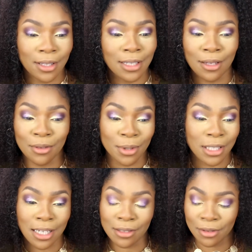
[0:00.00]
Now nobody
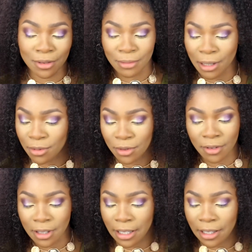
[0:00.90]
can talk to me. I'm
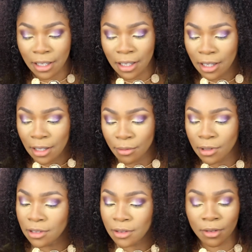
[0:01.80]
sorry. Like,
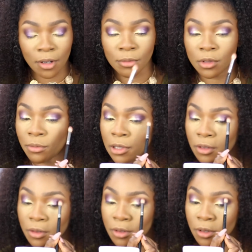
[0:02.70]
please don't come to me.
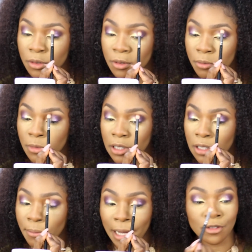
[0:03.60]
Don't talk to me.
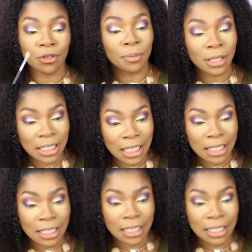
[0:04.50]
Mind your business.